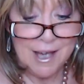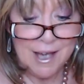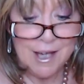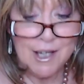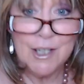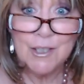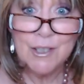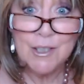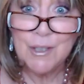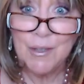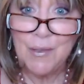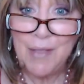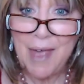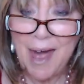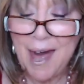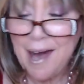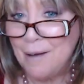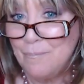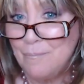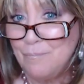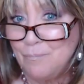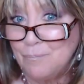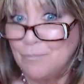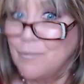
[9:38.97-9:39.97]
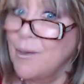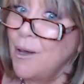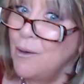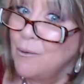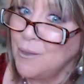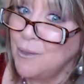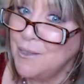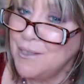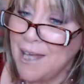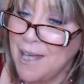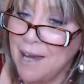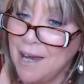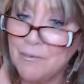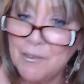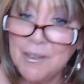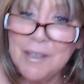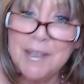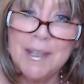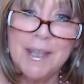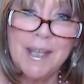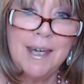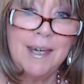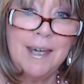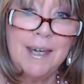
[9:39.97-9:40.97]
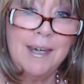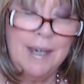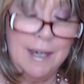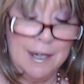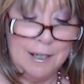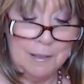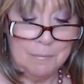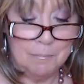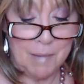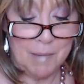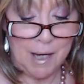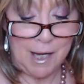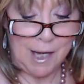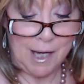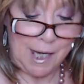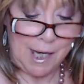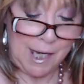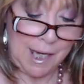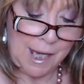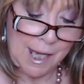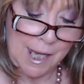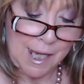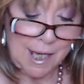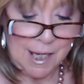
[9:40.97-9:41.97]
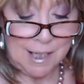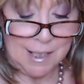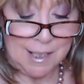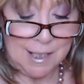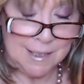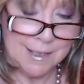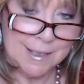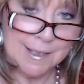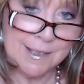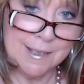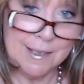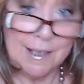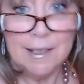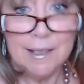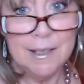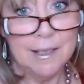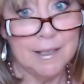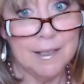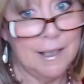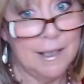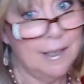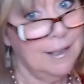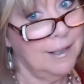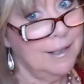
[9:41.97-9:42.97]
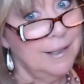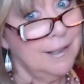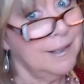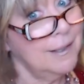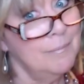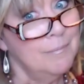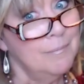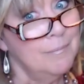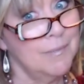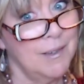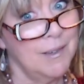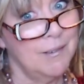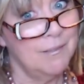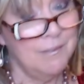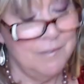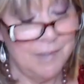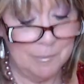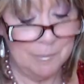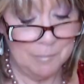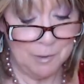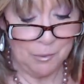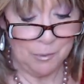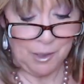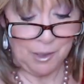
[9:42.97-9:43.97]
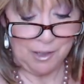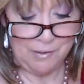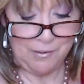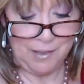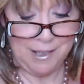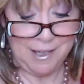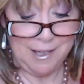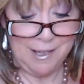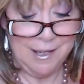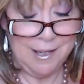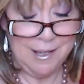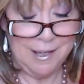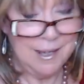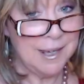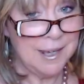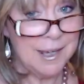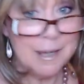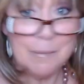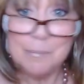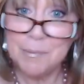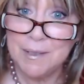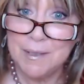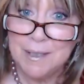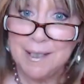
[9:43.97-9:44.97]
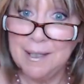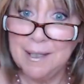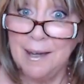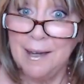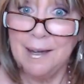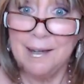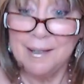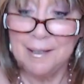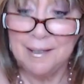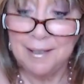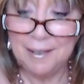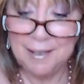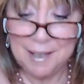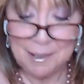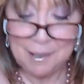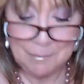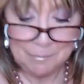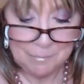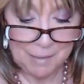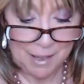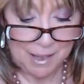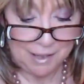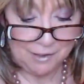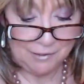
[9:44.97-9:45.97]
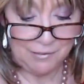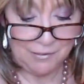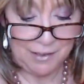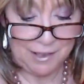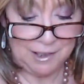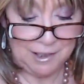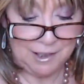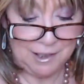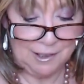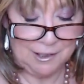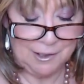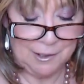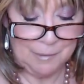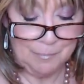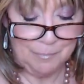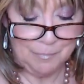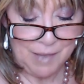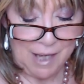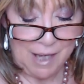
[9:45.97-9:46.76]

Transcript: So that was everything in my psychedelic February Ipsy glam Bag Regular.